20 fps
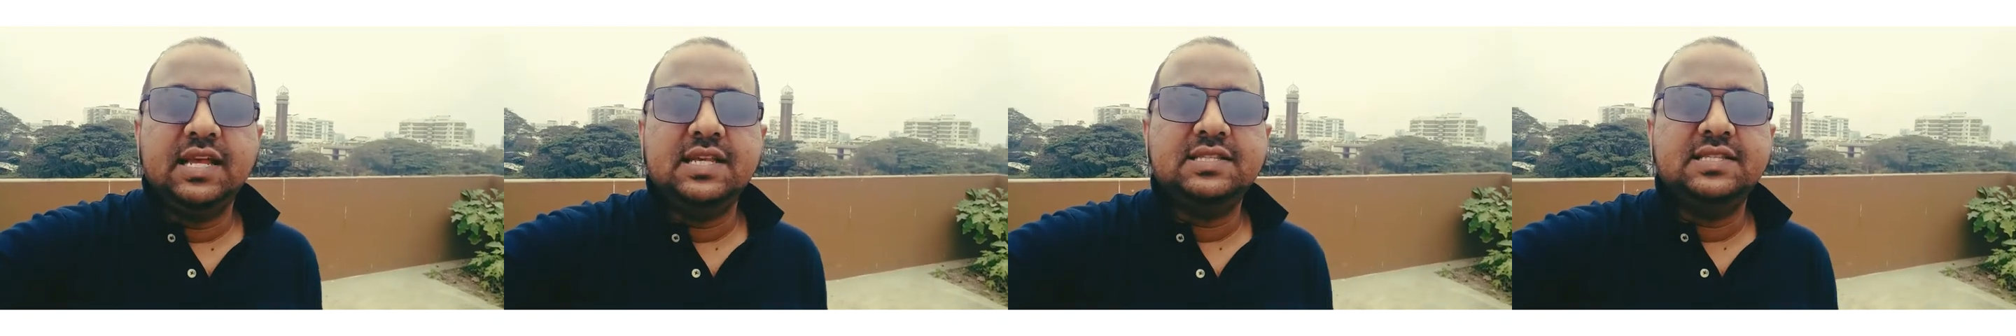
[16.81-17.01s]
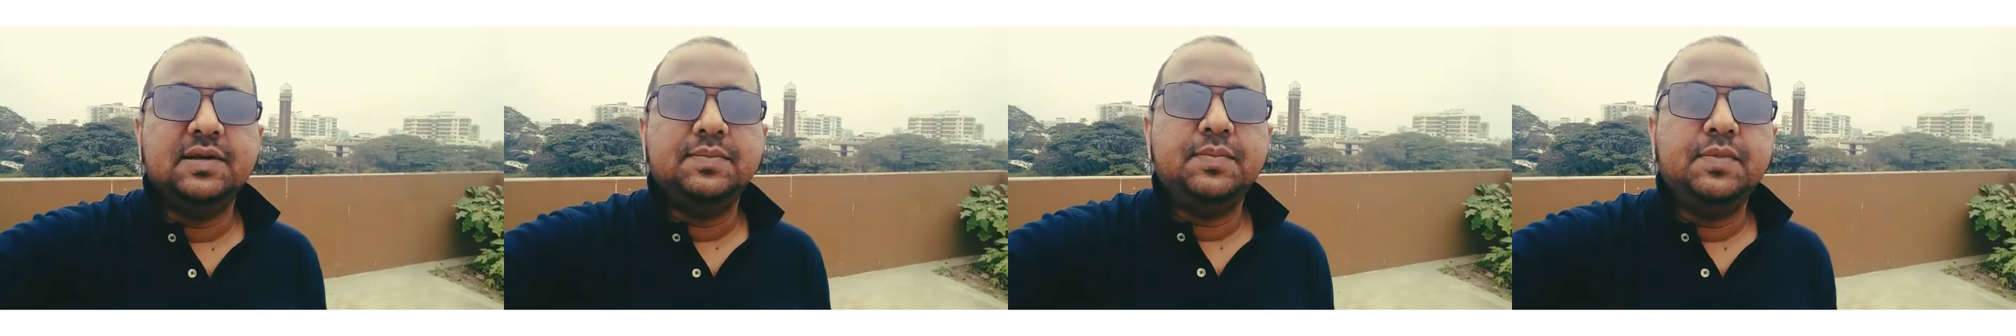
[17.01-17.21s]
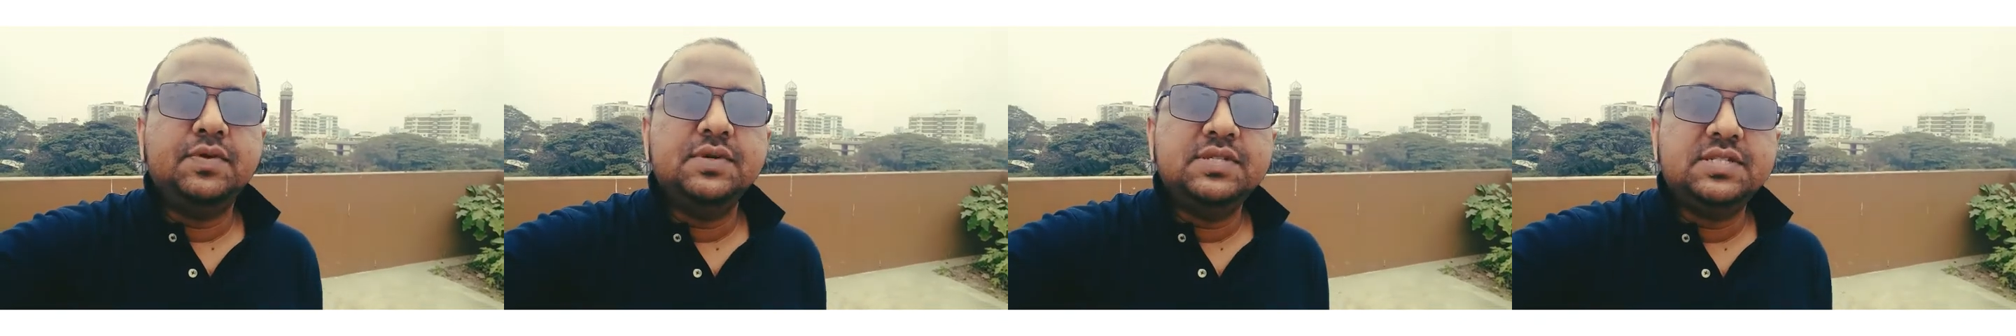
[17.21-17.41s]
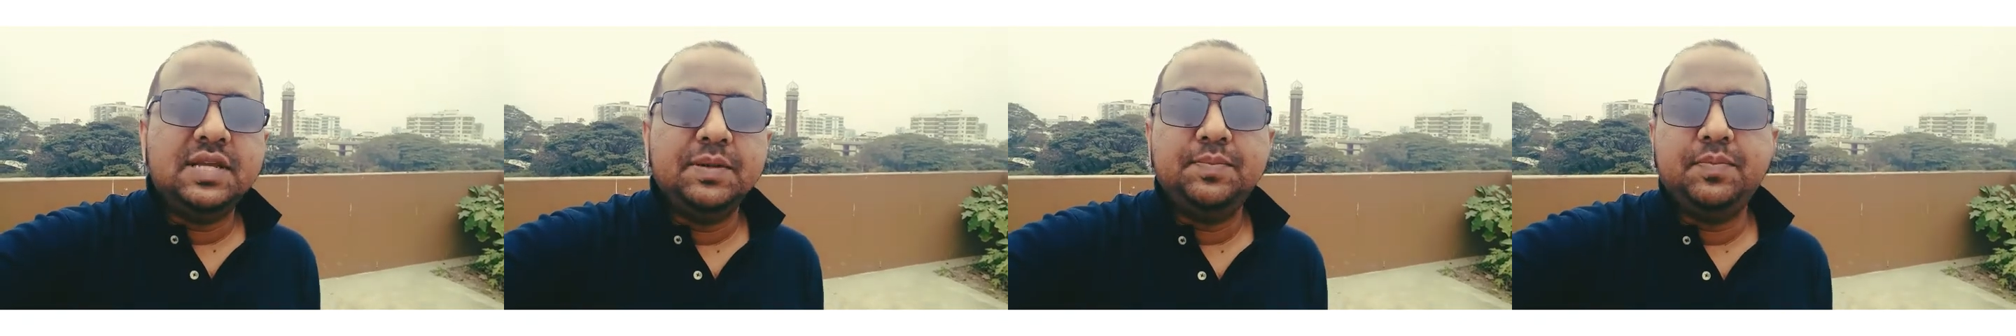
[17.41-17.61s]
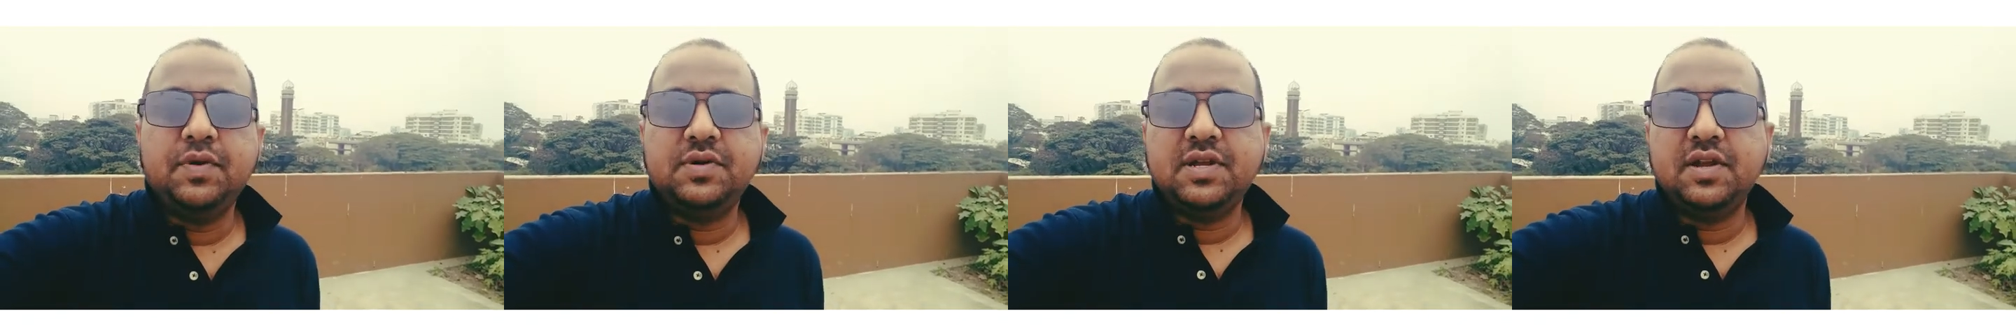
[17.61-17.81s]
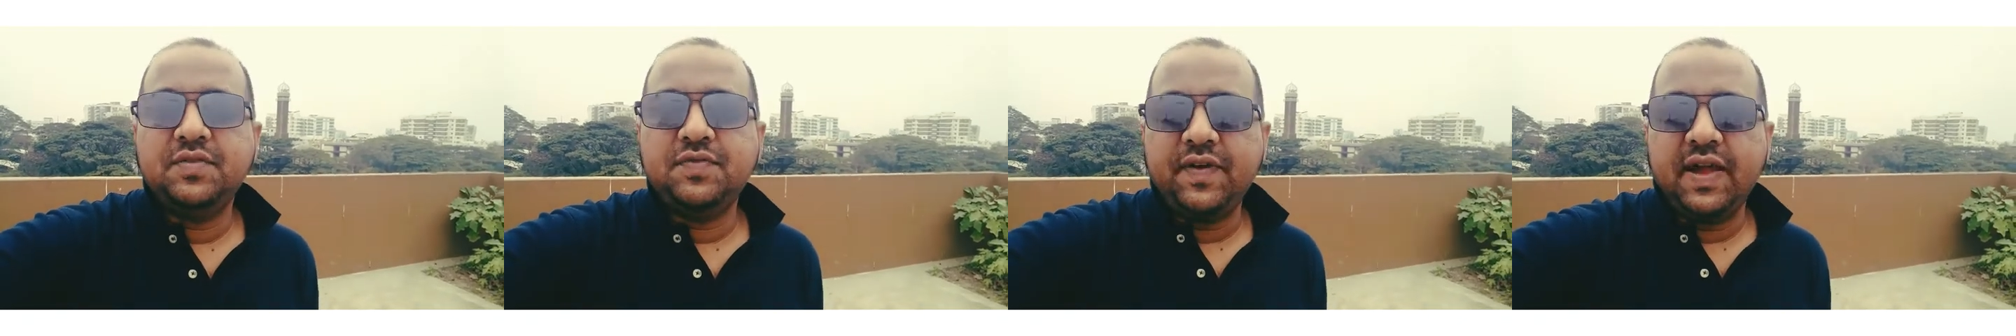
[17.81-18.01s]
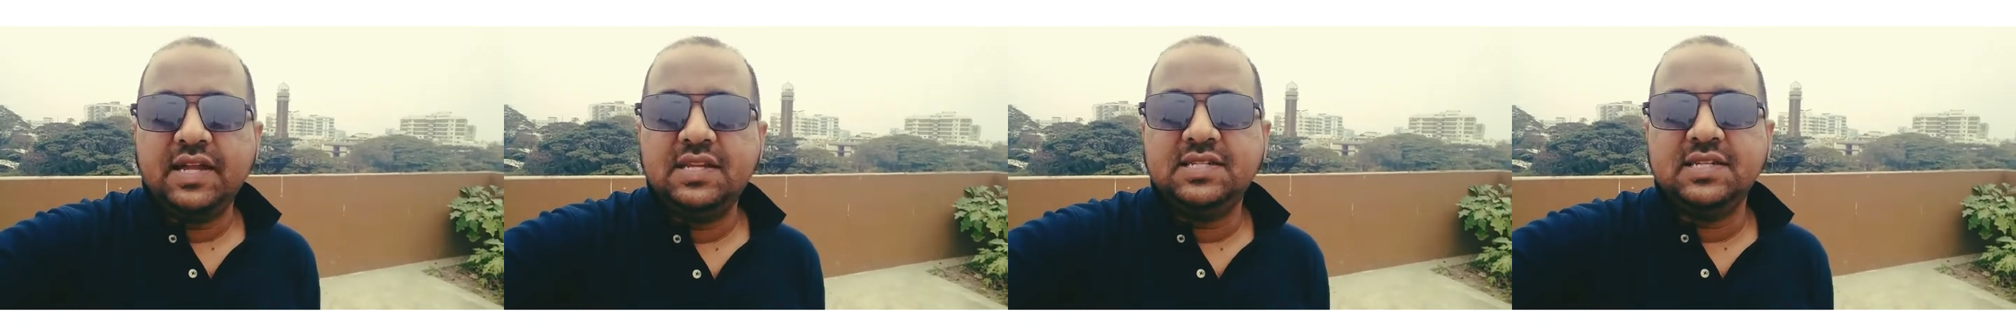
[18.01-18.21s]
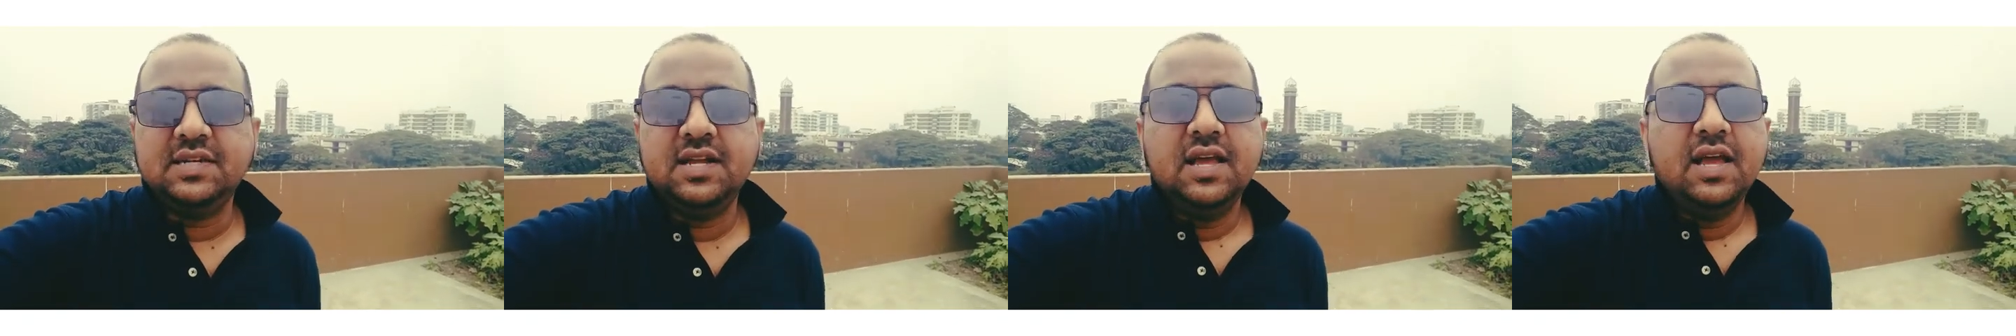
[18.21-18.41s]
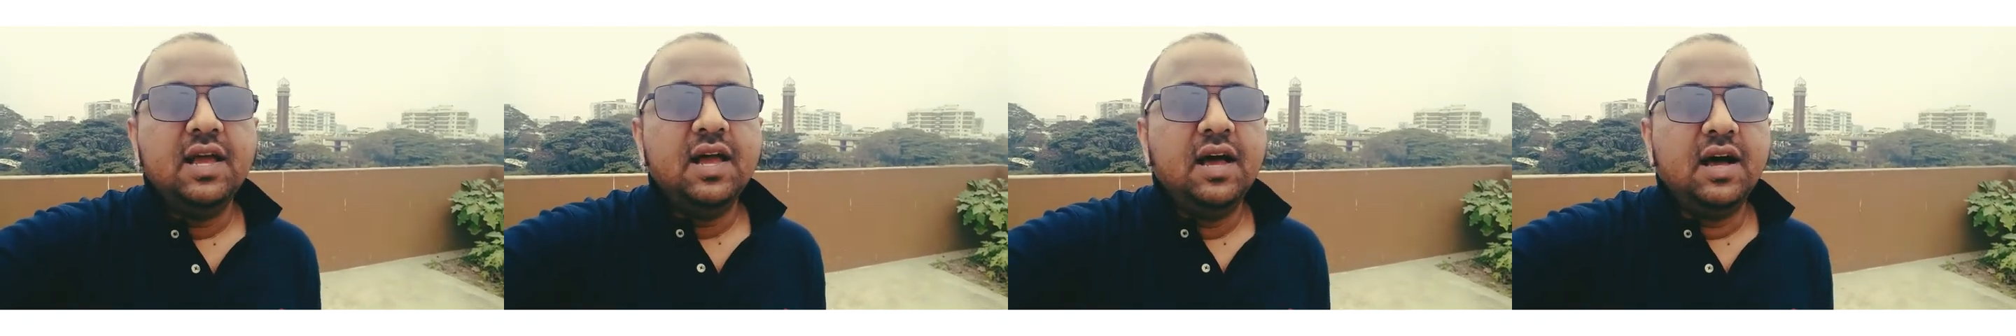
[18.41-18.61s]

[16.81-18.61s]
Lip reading: is the most important factor